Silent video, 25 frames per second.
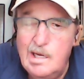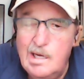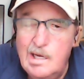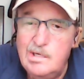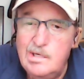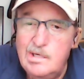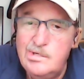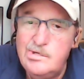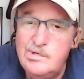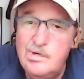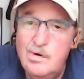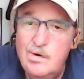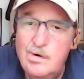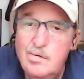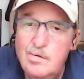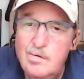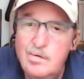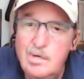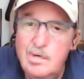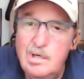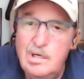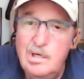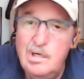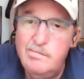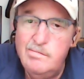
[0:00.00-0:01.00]

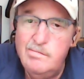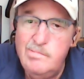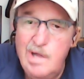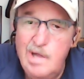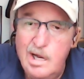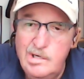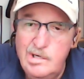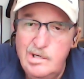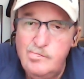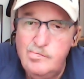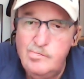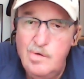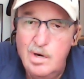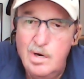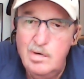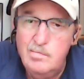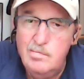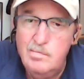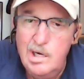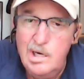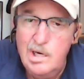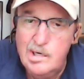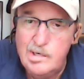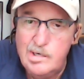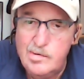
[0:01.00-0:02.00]
So, if that's what
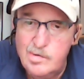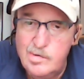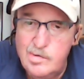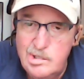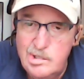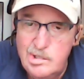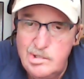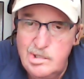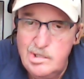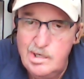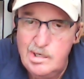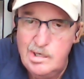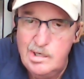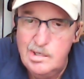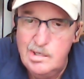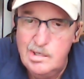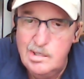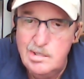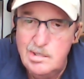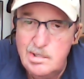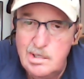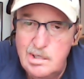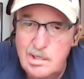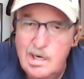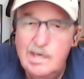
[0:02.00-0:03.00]
being a Christian
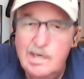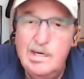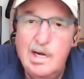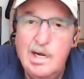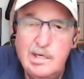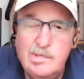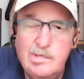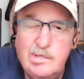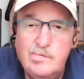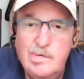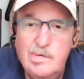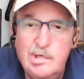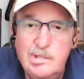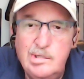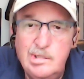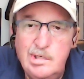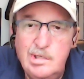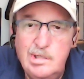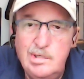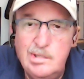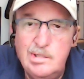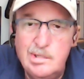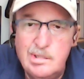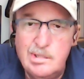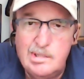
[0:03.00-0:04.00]
is, and that's what
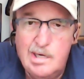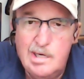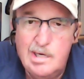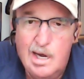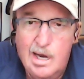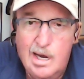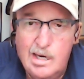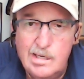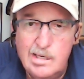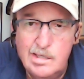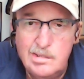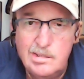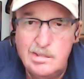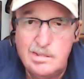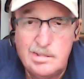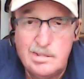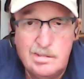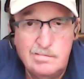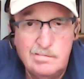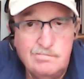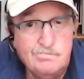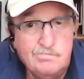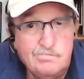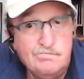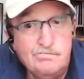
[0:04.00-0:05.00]
Jesus taught us,
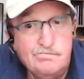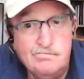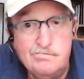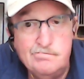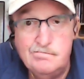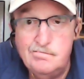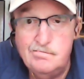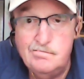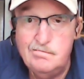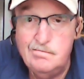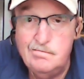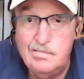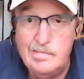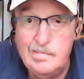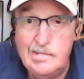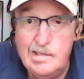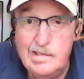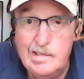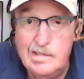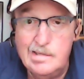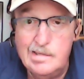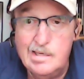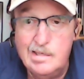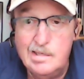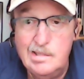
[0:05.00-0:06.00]

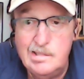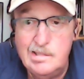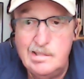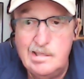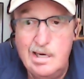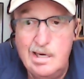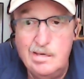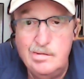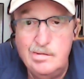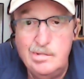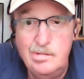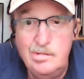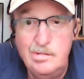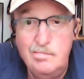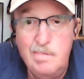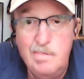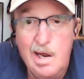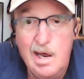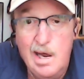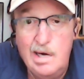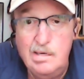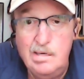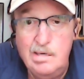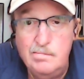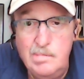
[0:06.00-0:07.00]
doesn't sound too
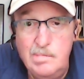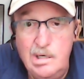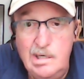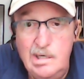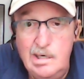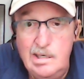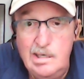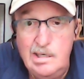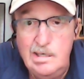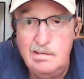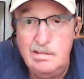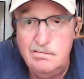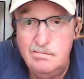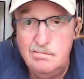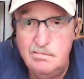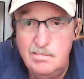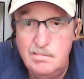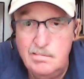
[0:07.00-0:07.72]
bad to me.